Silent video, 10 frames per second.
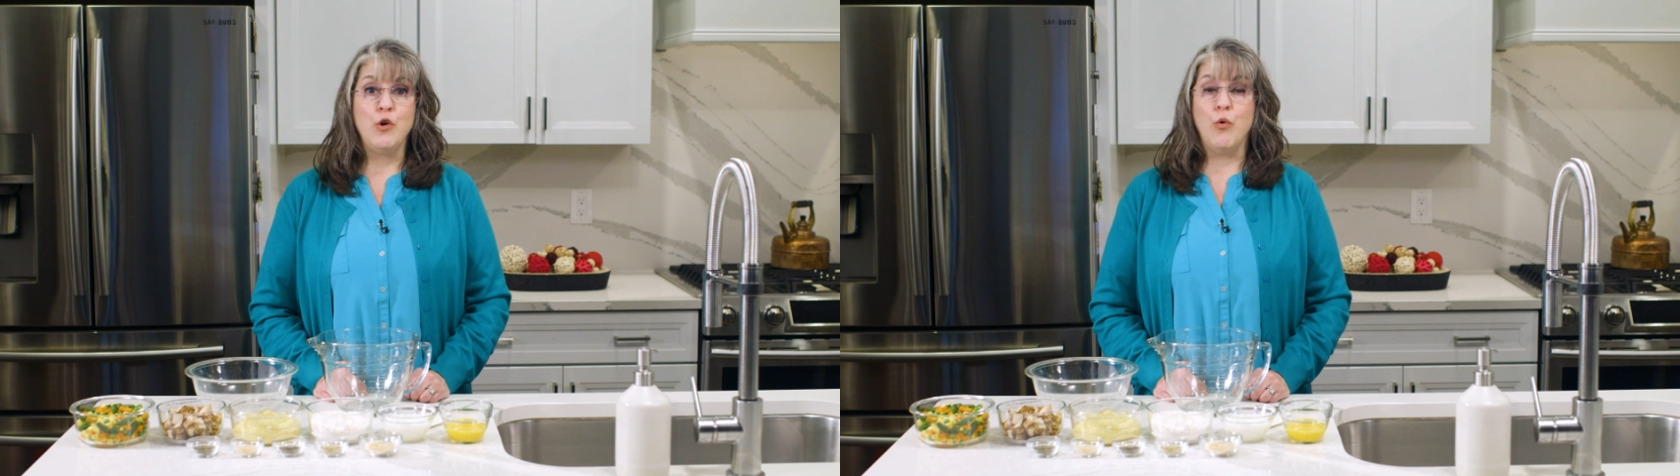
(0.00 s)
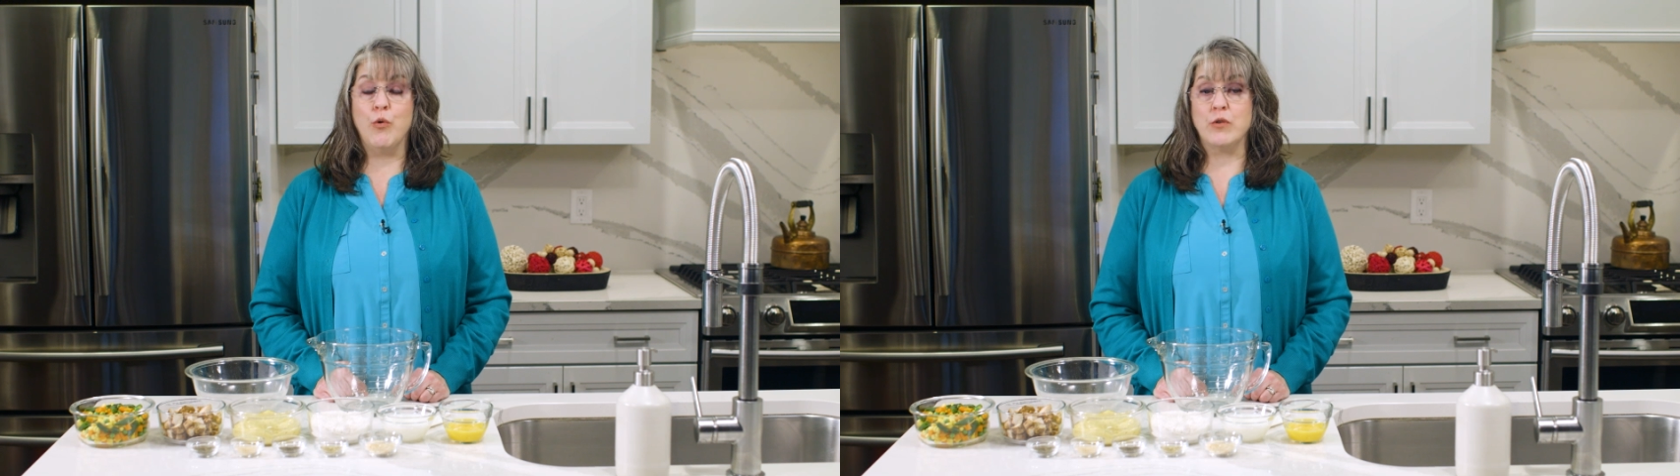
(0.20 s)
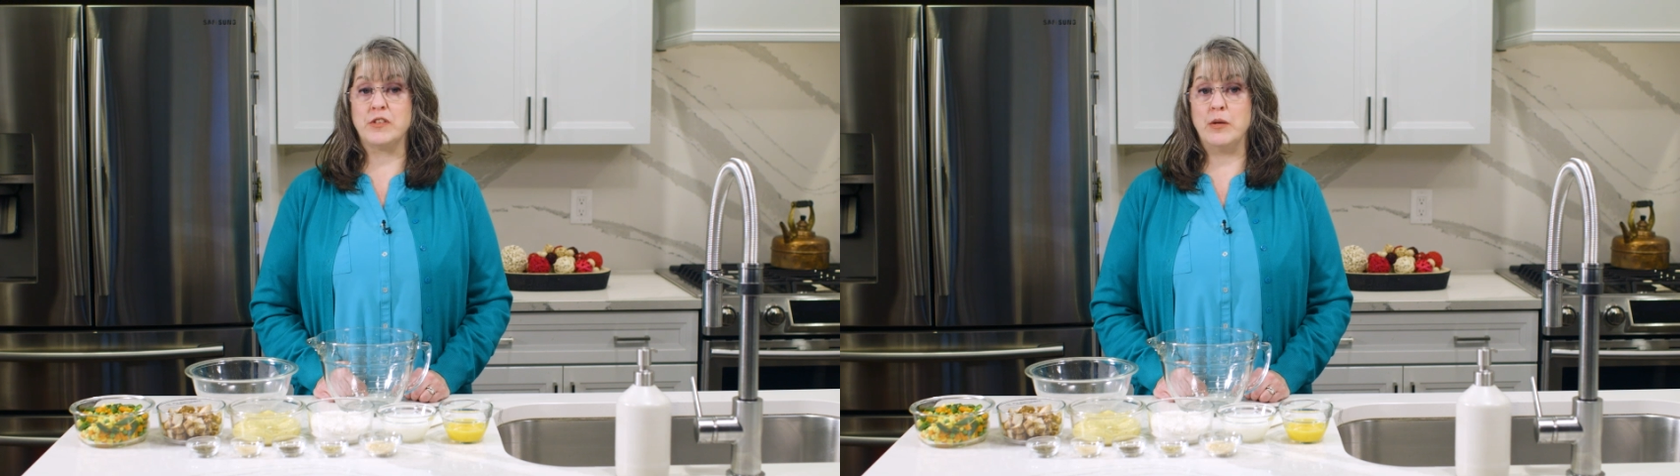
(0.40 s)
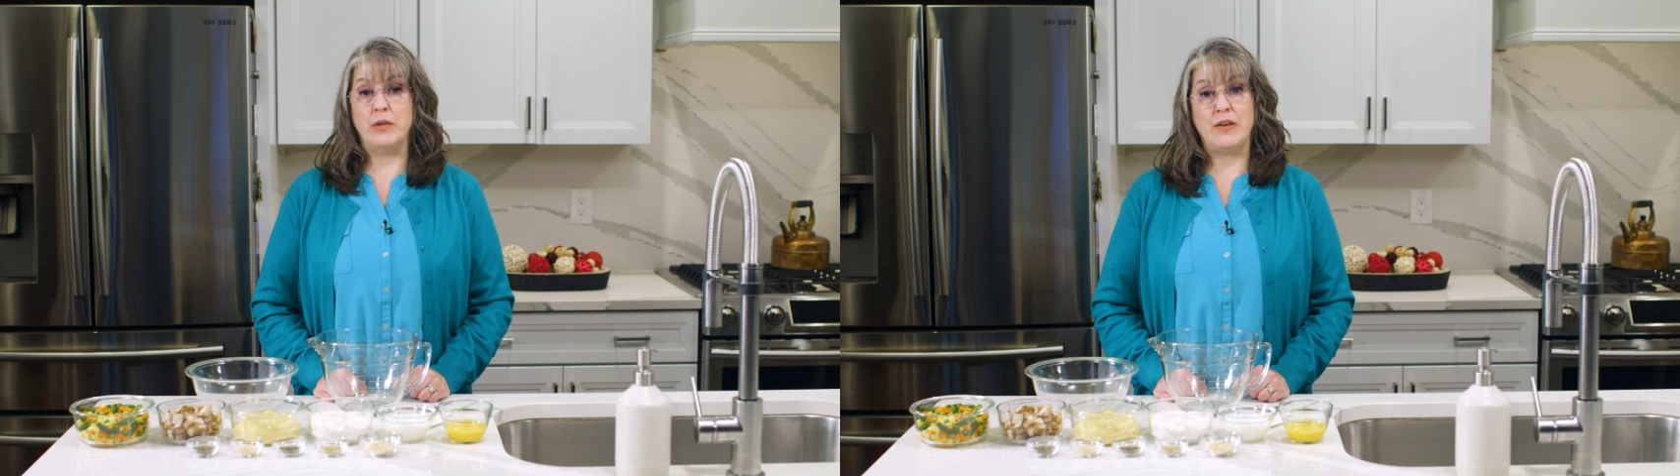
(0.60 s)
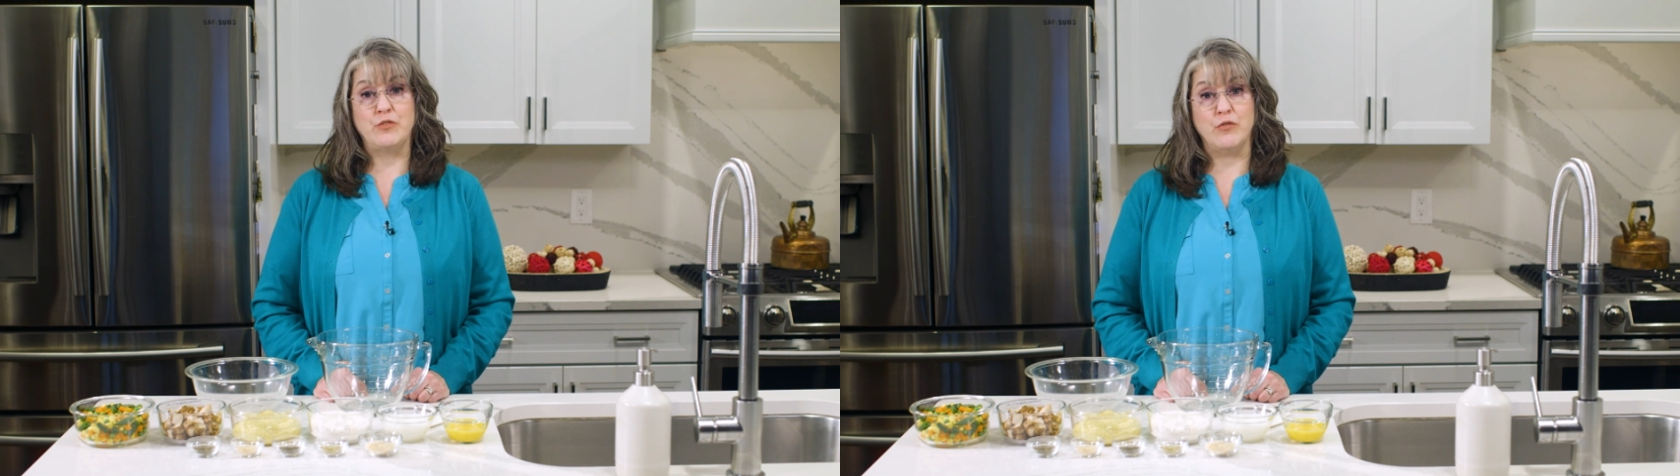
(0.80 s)
or some
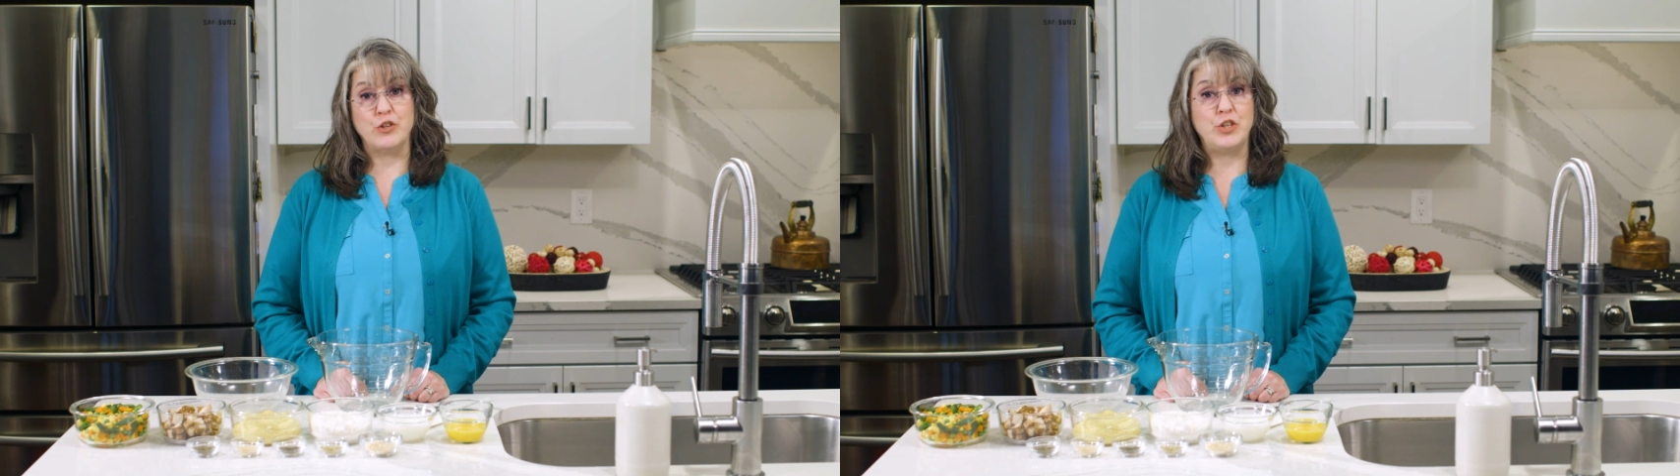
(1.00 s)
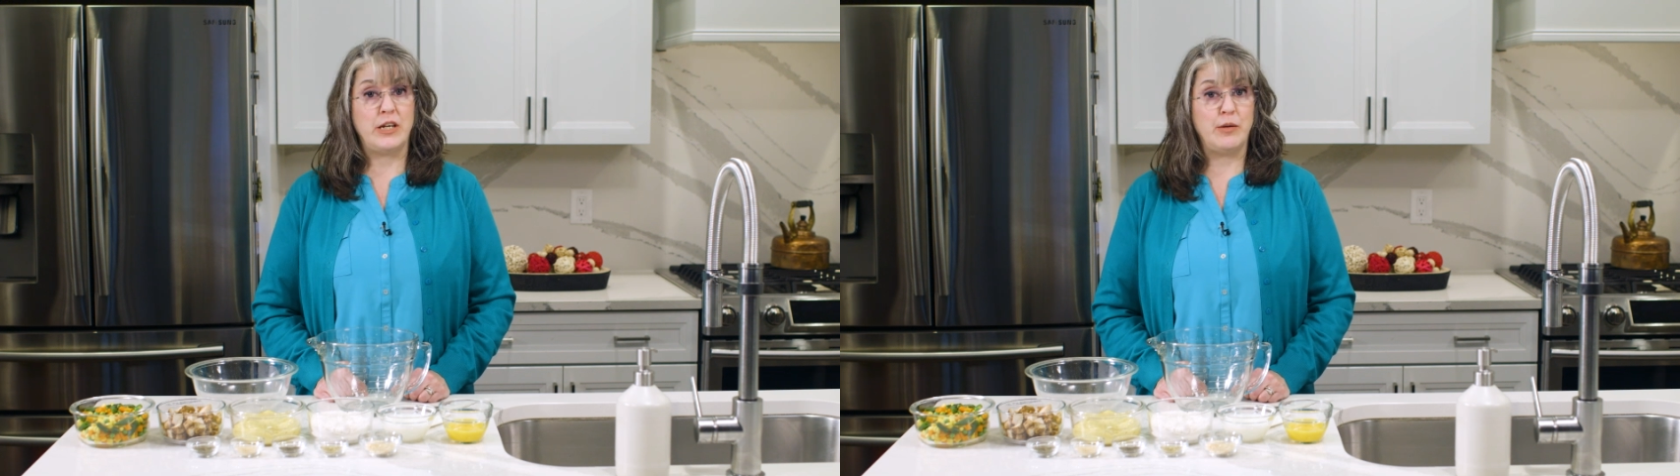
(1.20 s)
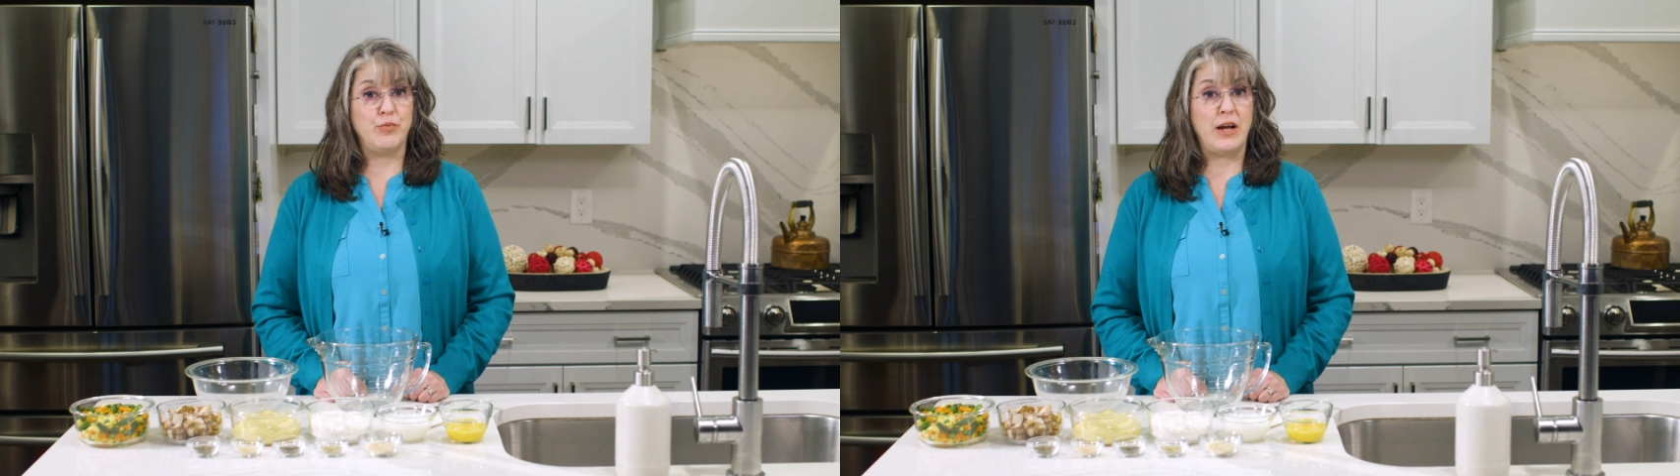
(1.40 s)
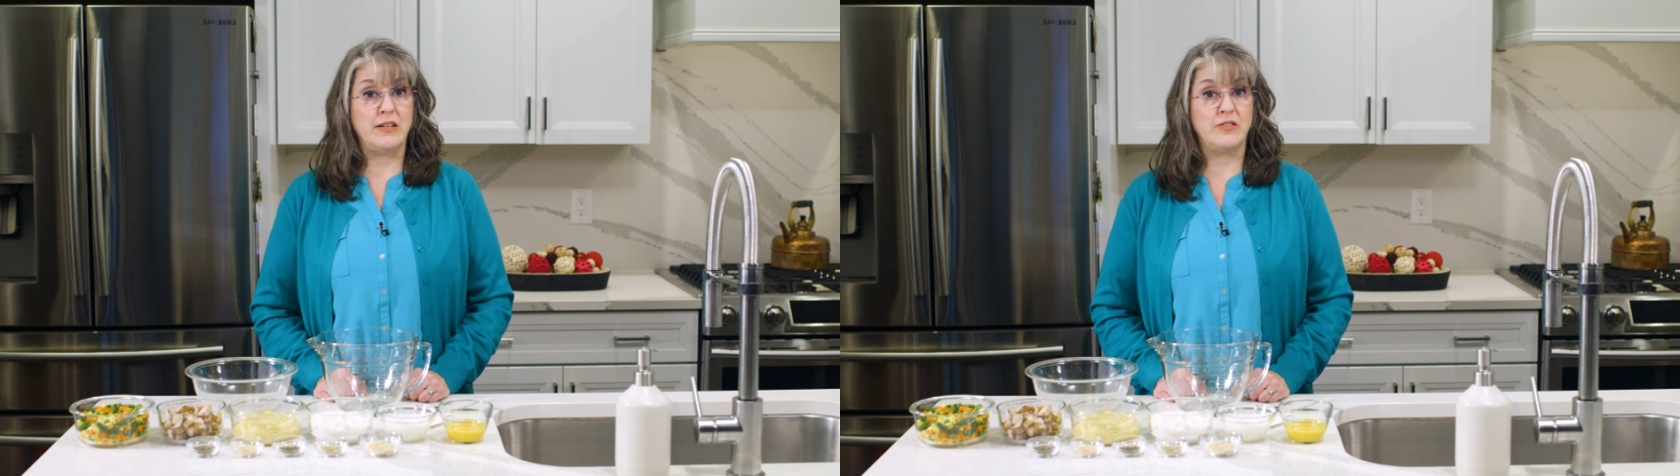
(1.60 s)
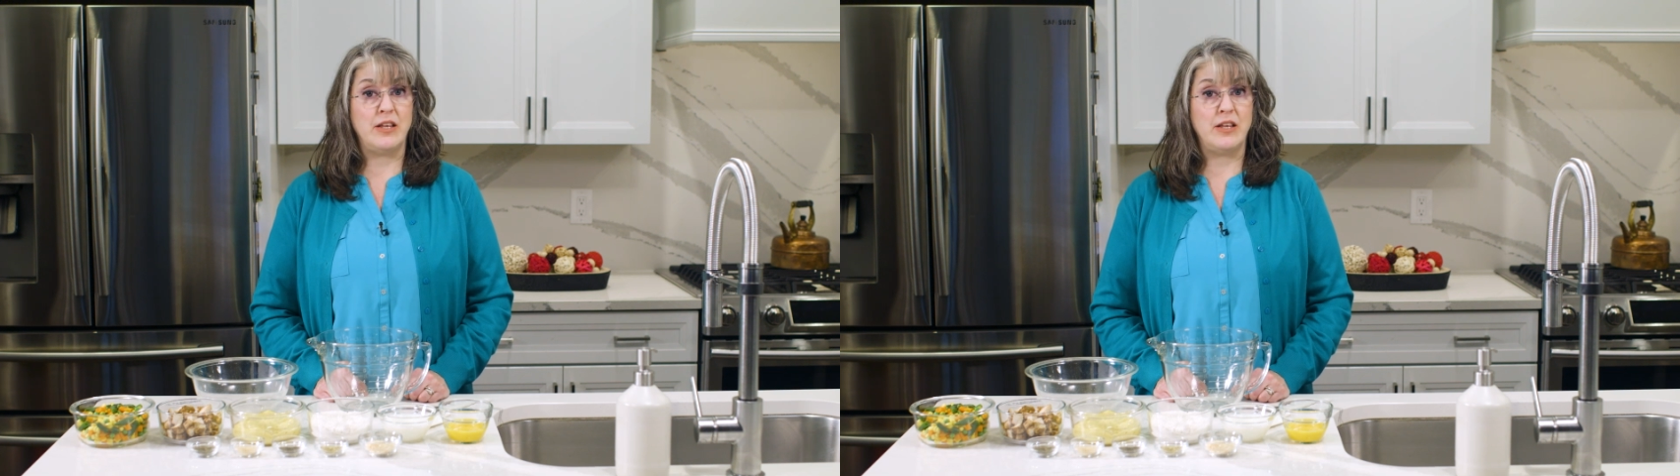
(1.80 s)
leftover chicken breast